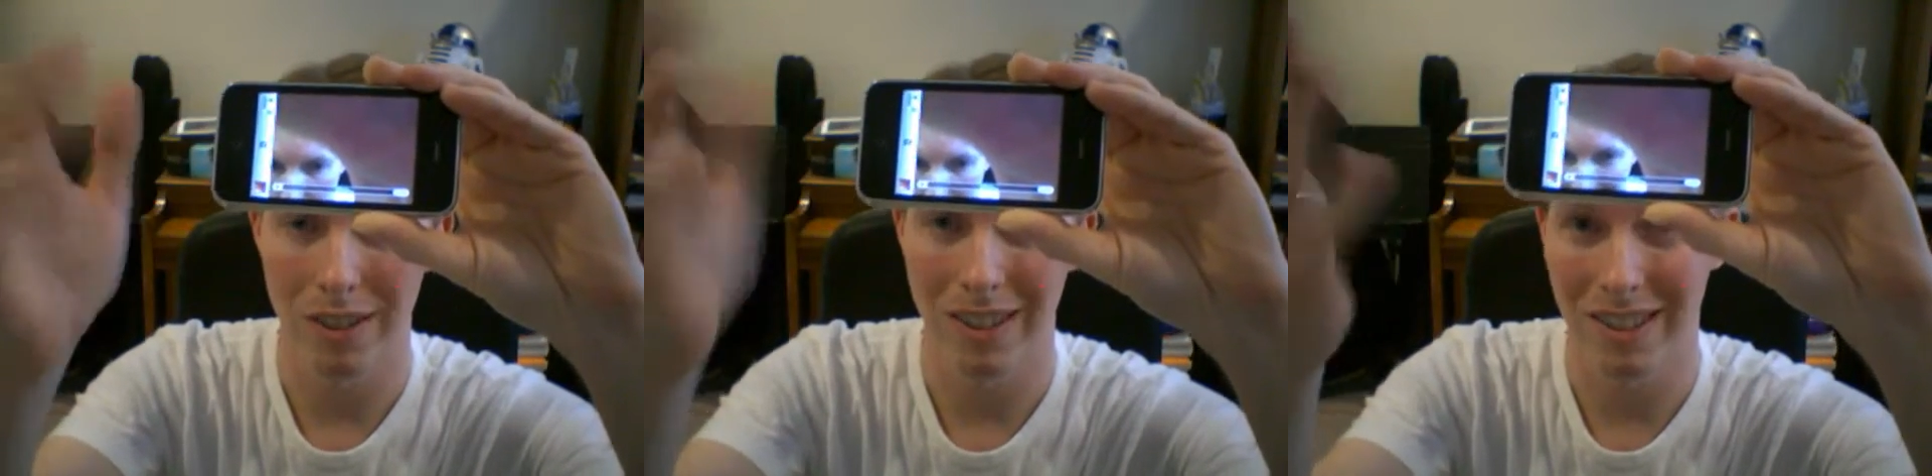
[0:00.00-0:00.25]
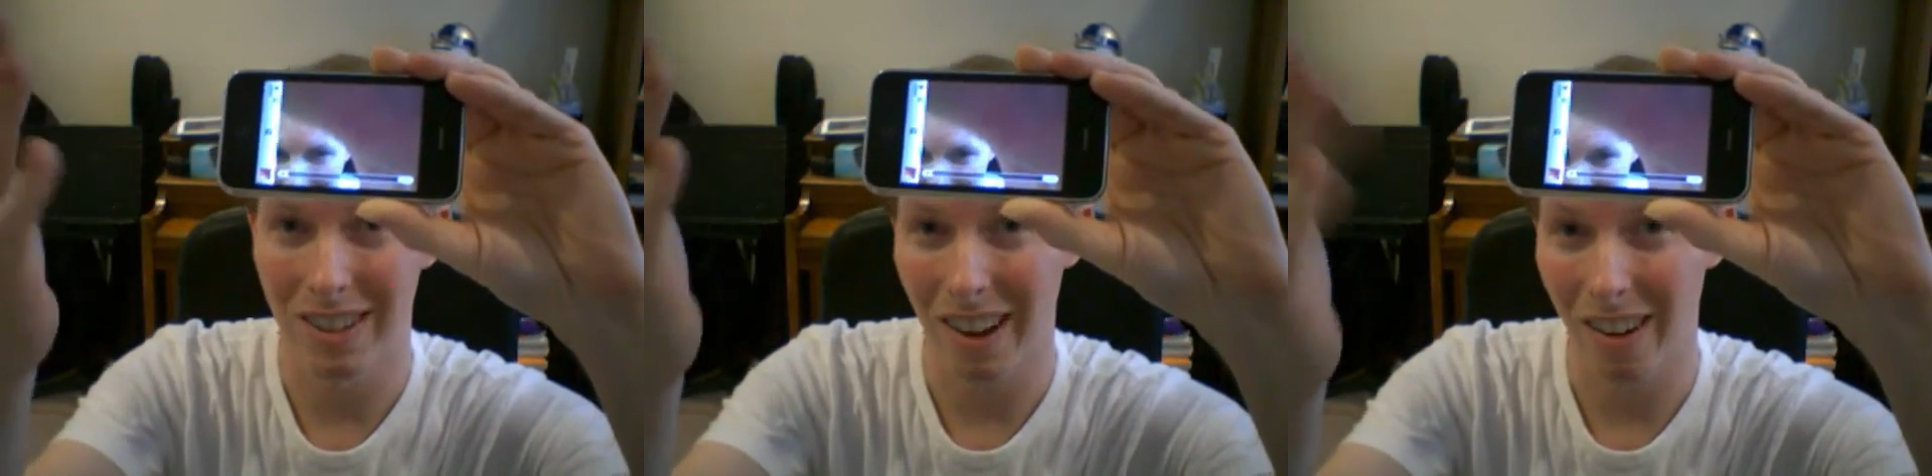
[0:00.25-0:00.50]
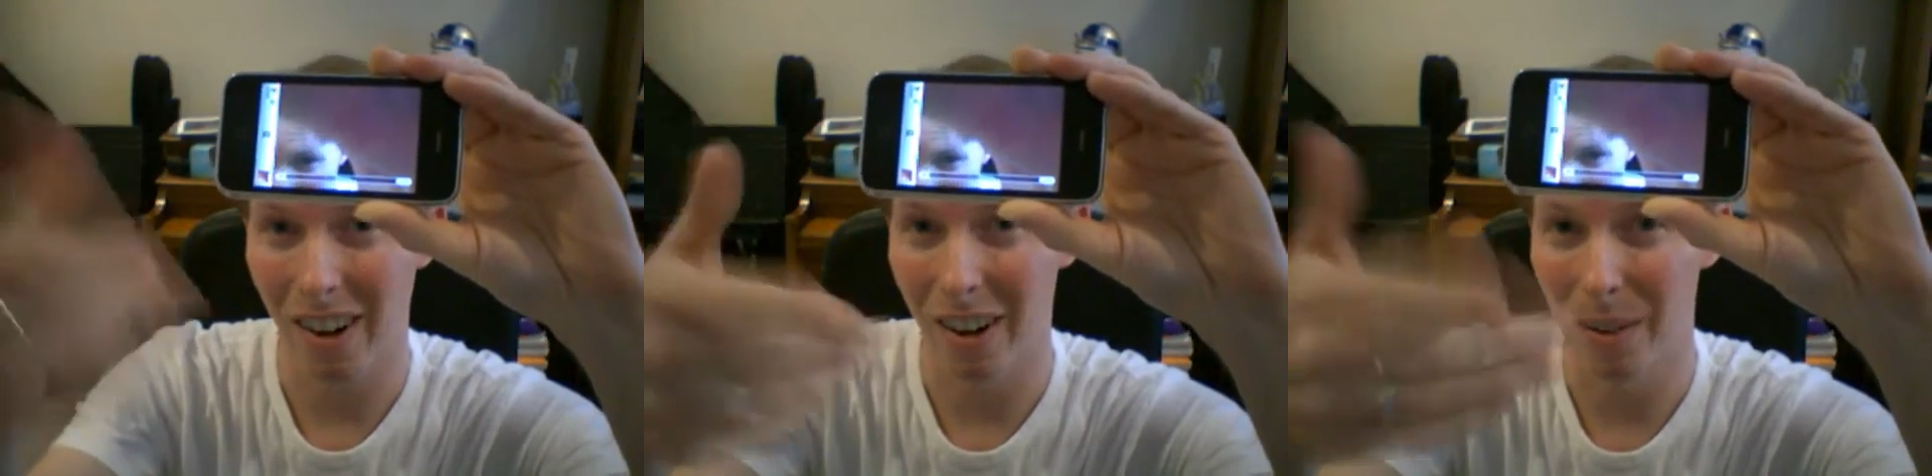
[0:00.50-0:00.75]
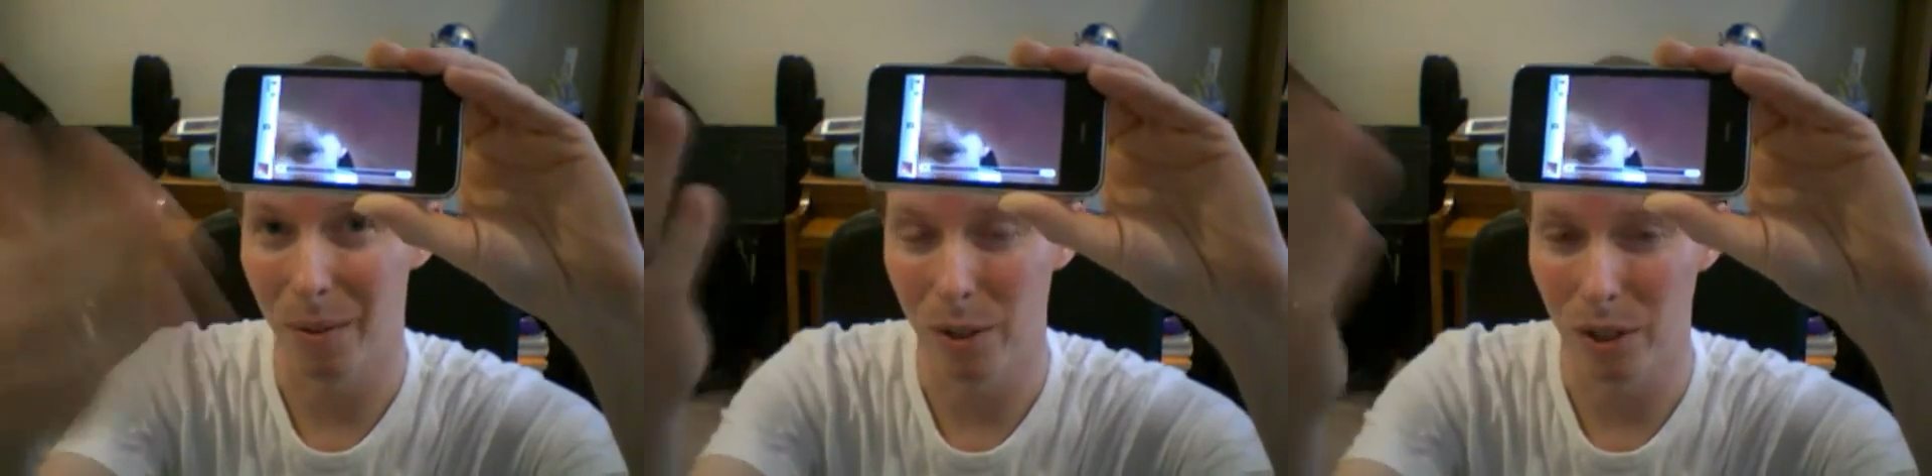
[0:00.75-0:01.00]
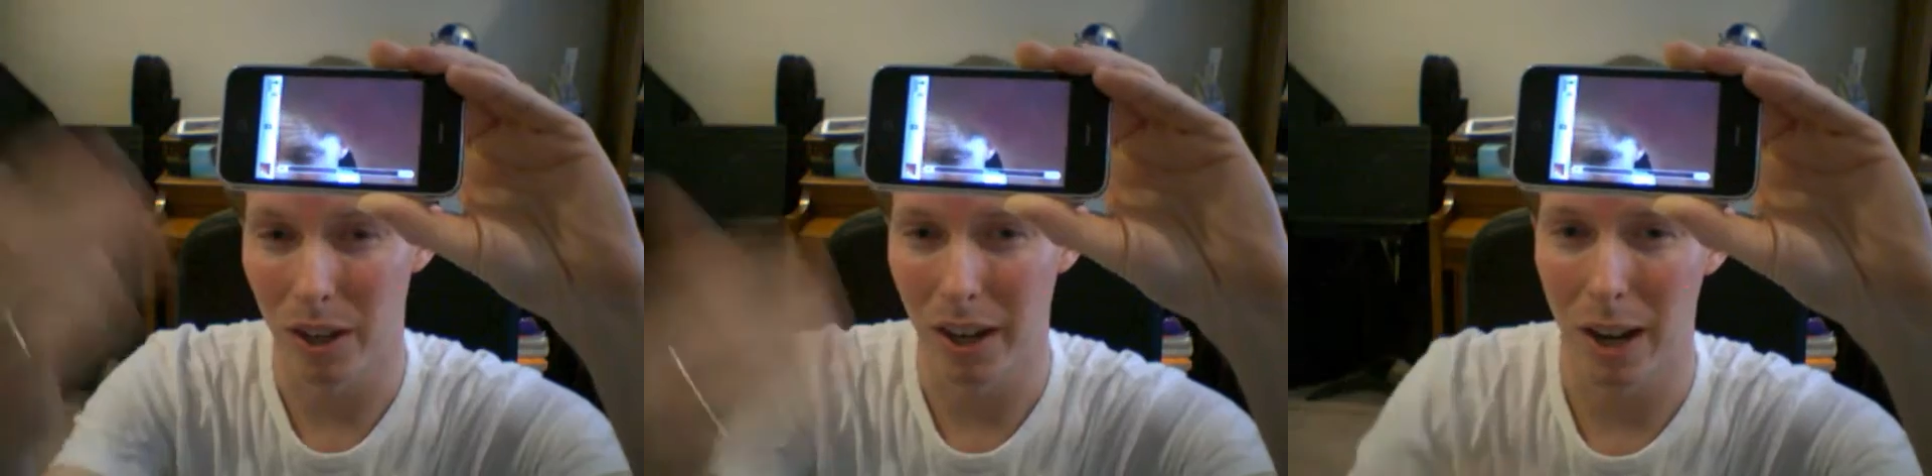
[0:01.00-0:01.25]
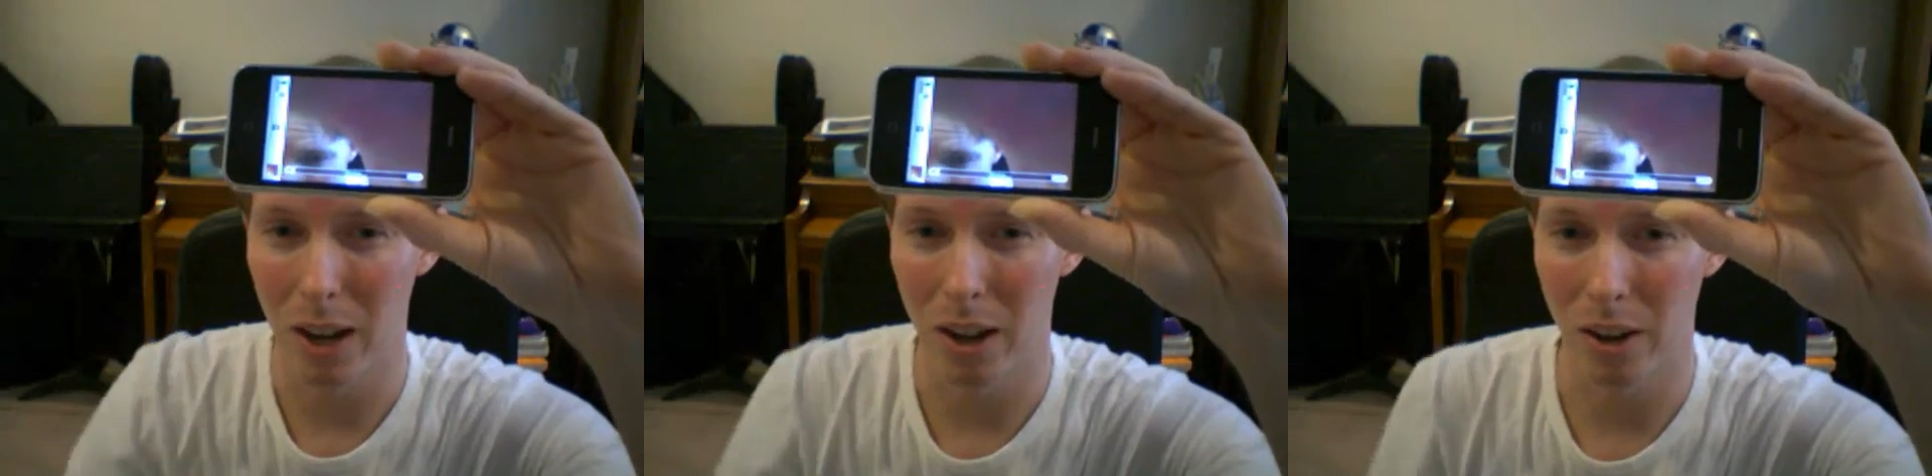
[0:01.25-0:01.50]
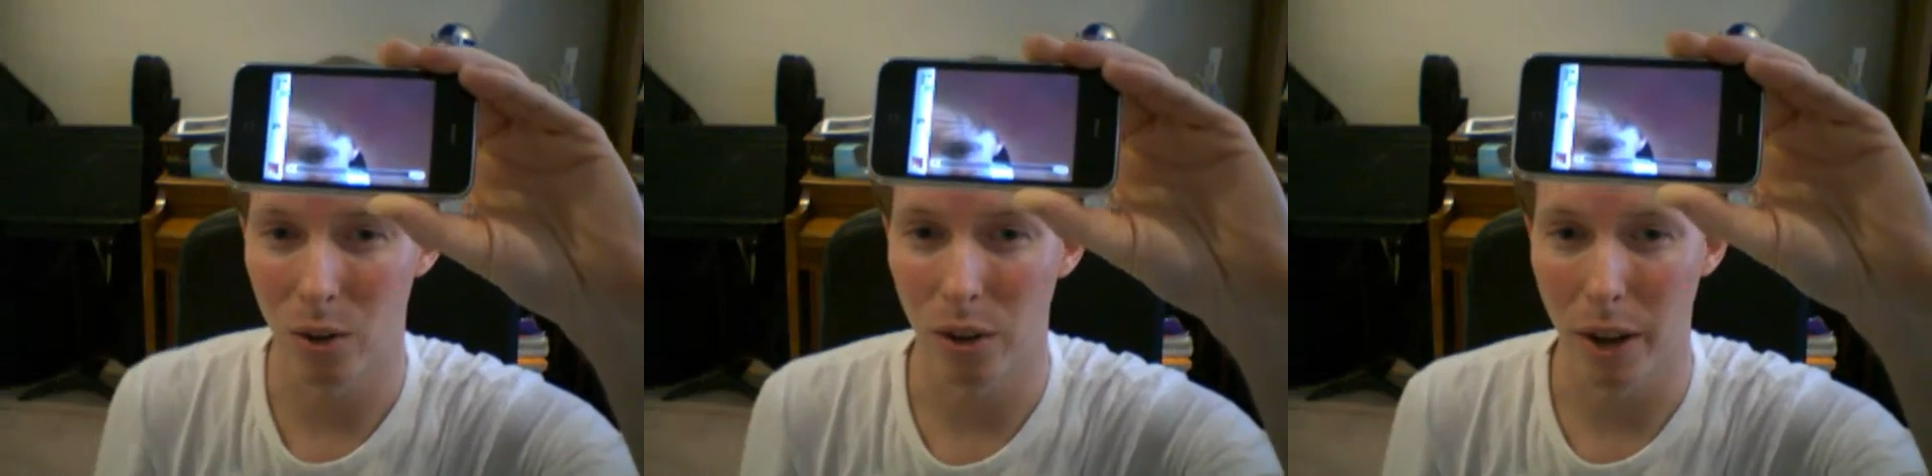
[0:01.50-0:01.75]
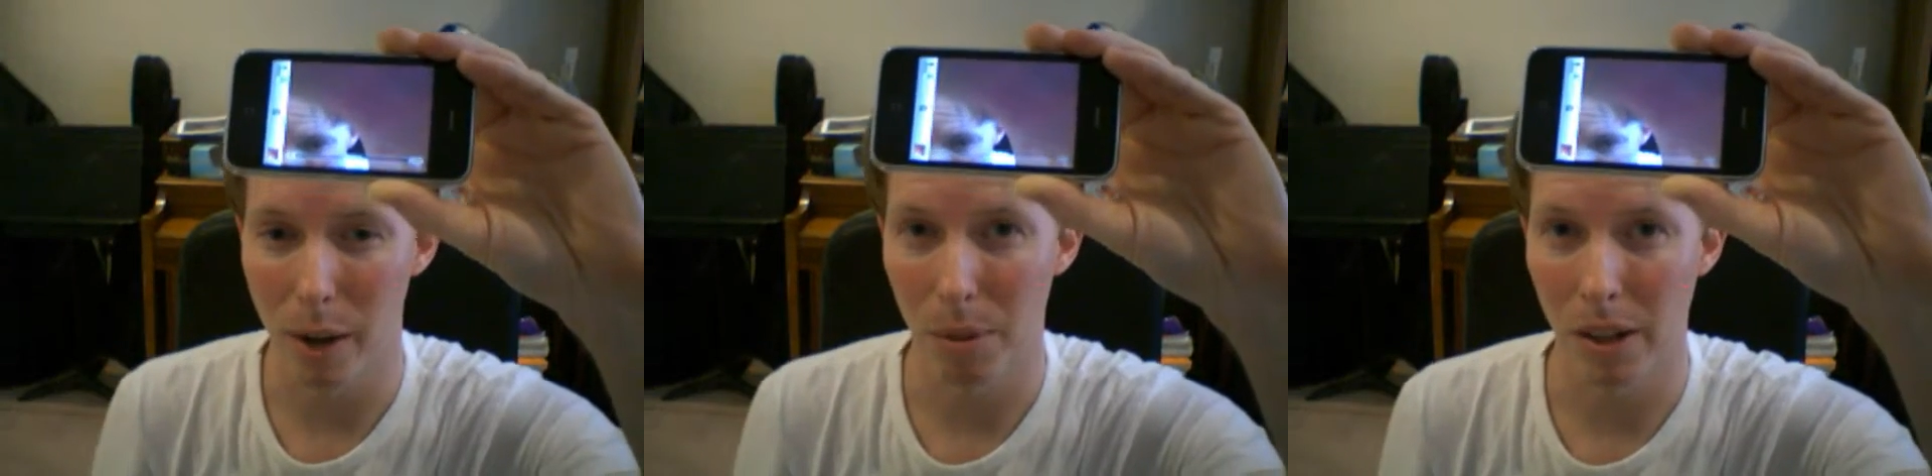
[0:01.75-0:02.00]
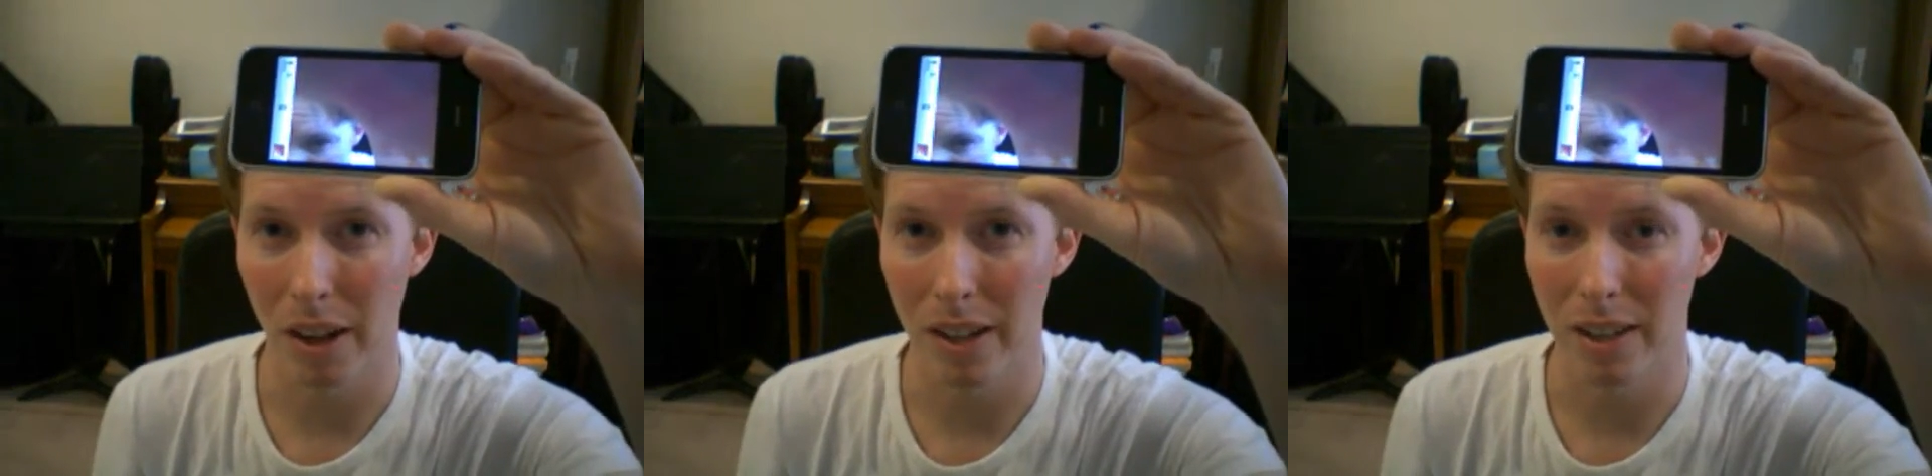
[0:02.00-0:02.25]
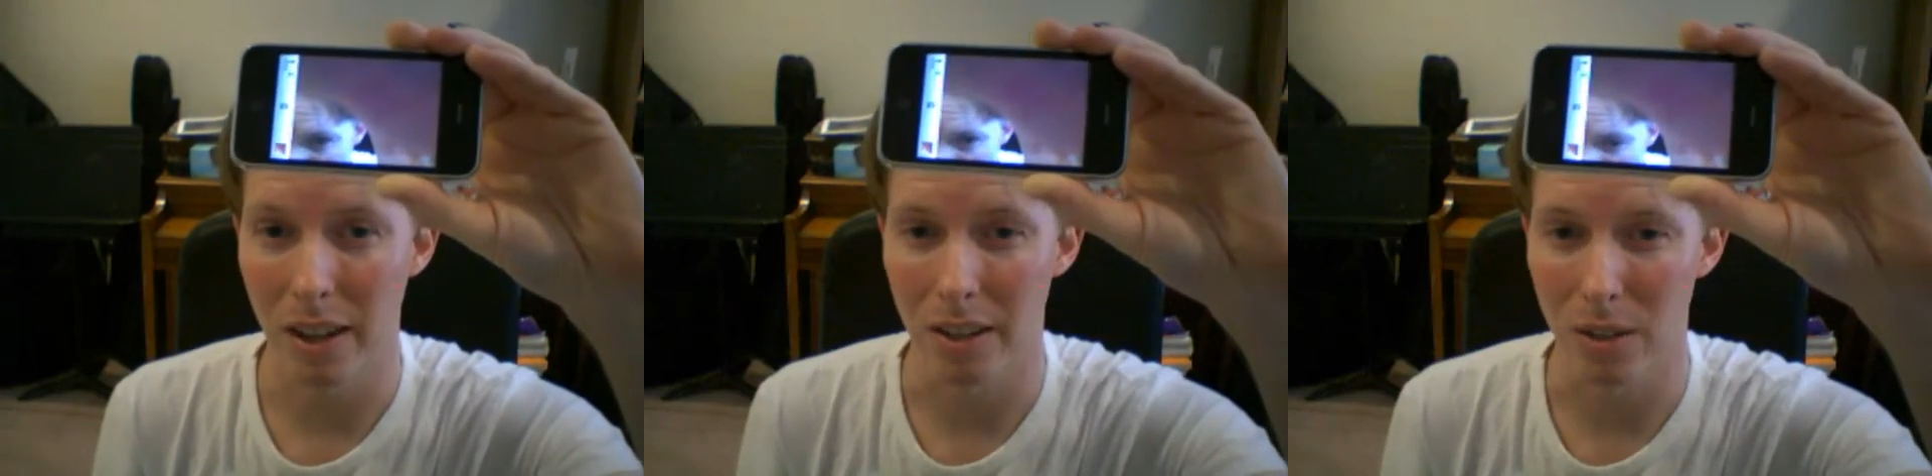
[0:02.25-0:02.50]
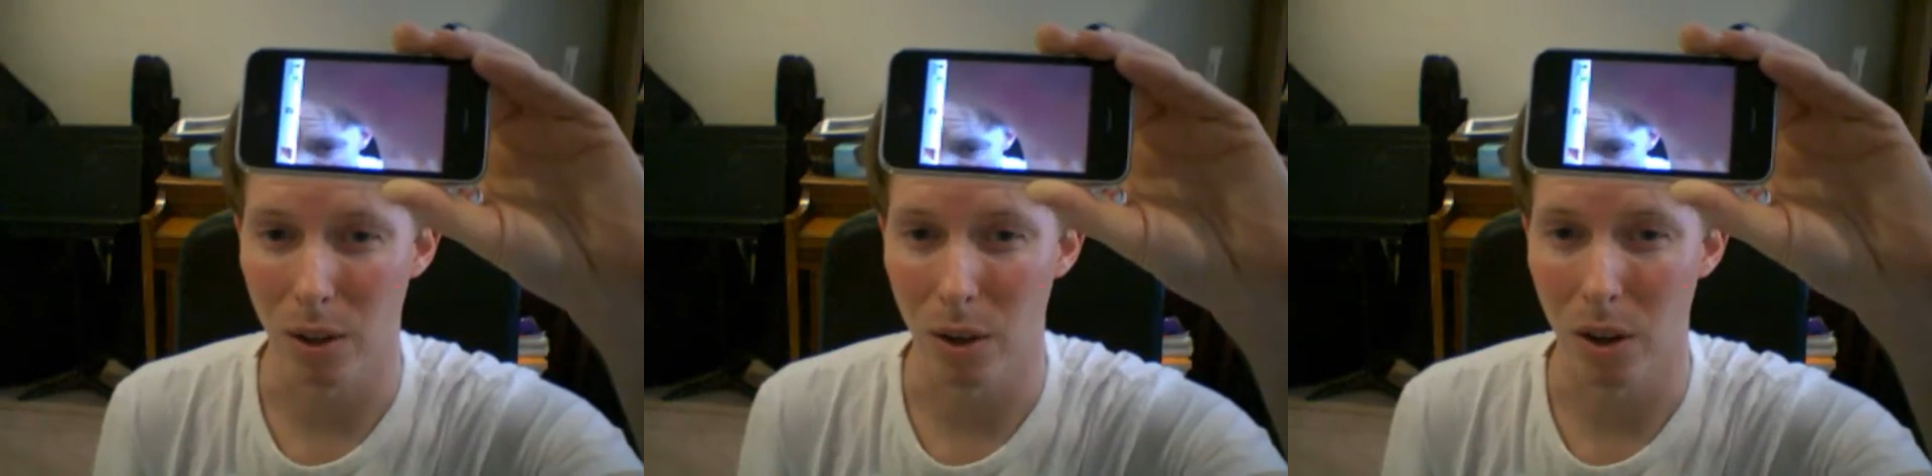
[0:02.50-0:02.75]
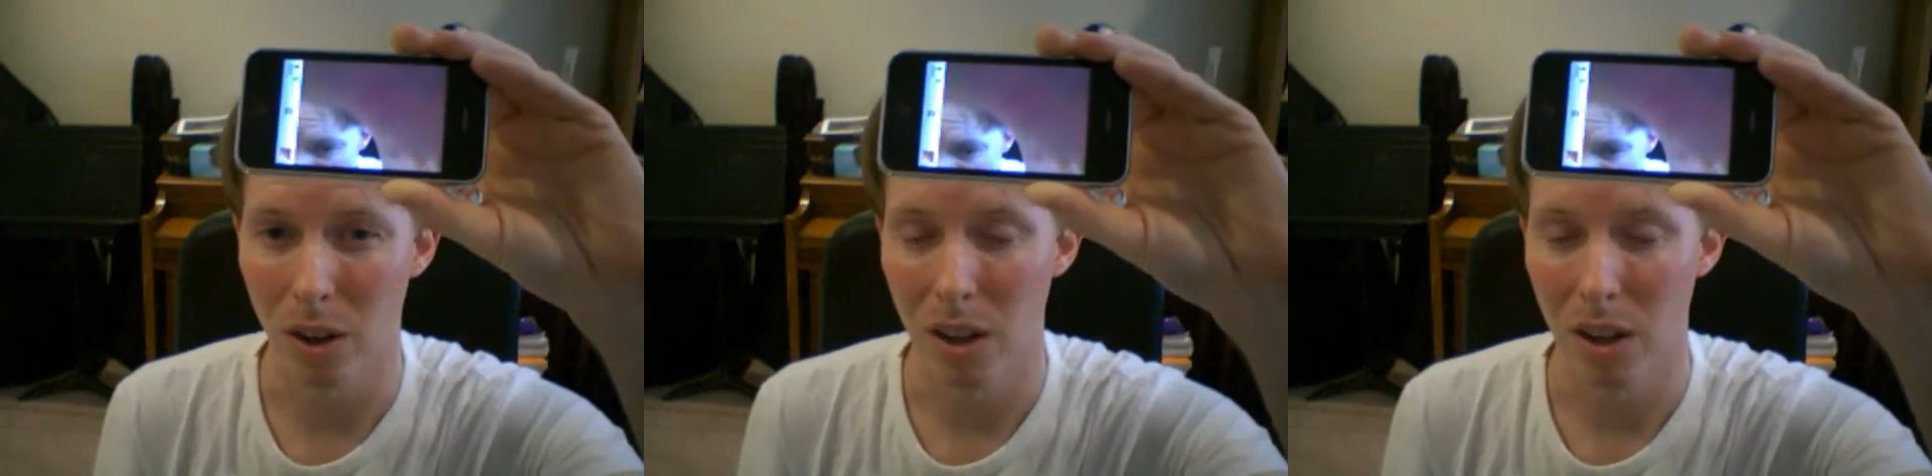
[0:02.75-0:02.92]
This is kind of hard. I'm using an old Apple iSight, so the